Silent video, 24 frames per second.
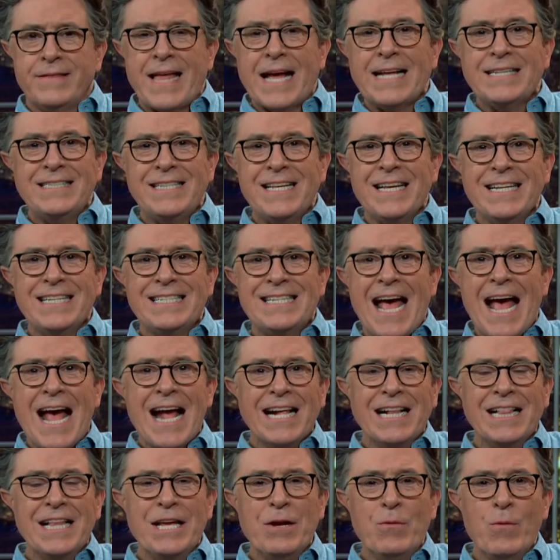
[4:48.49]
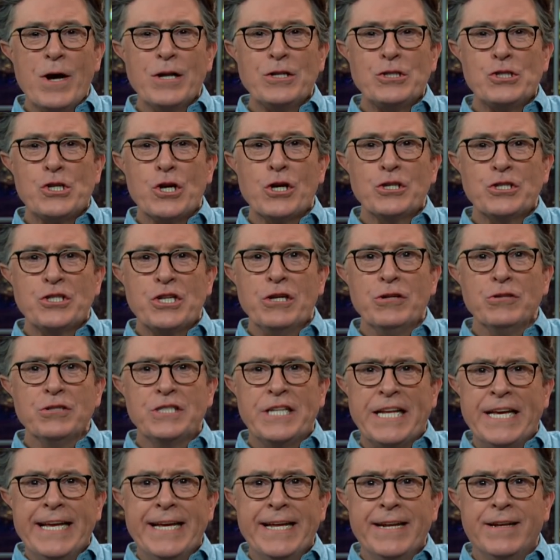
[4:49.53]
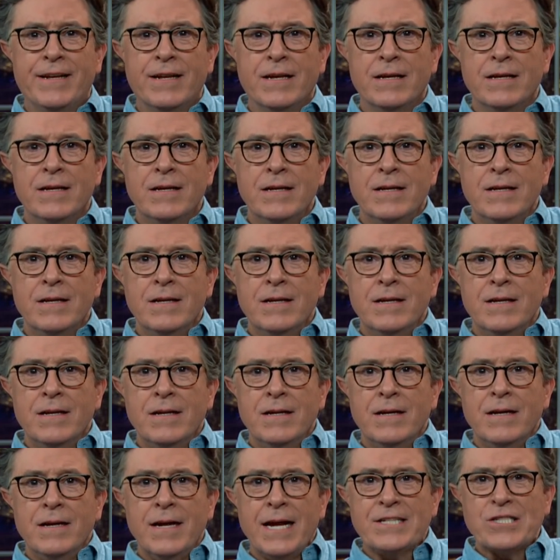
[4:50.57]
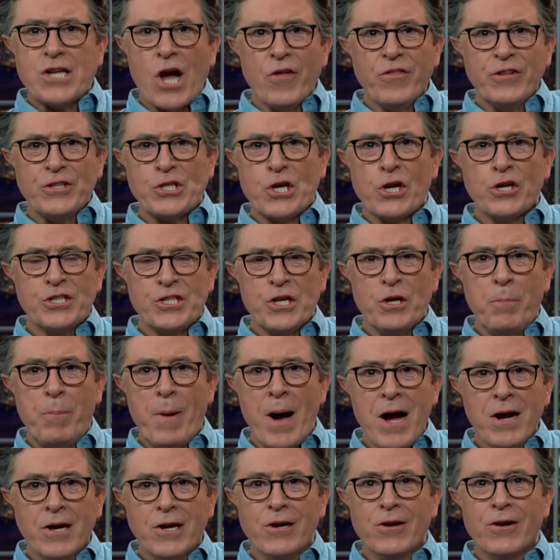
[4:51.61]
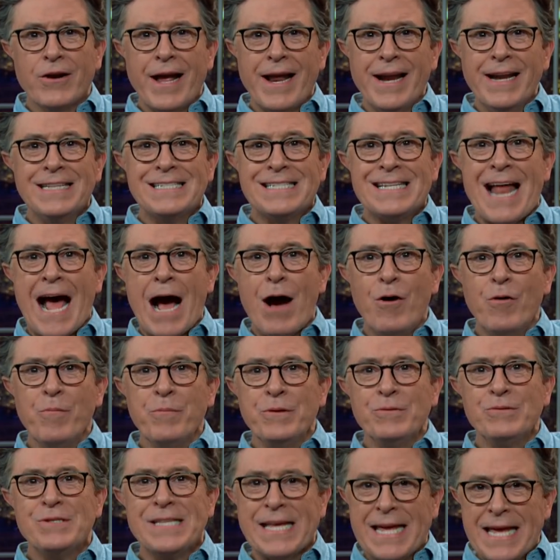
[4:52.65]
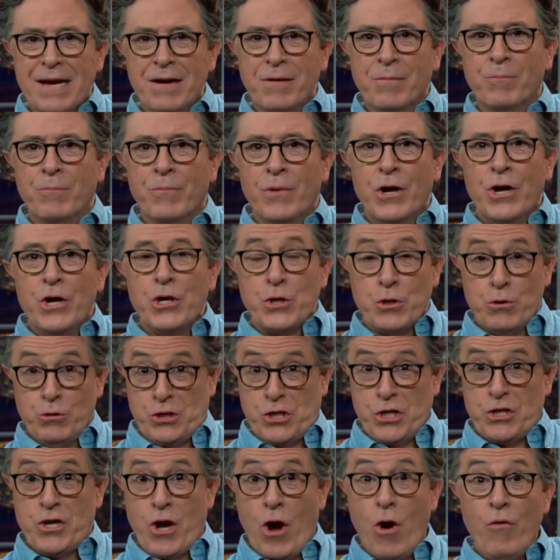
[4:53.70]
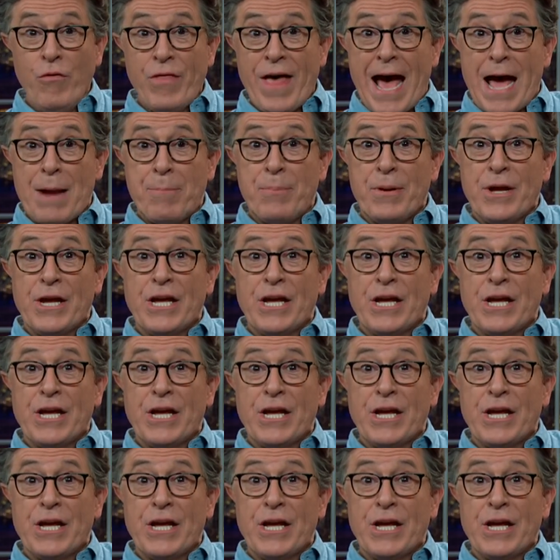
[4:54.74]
That's exactly what Churchill did. It's called the Churchill Bunker, and it's now a museum. You should know that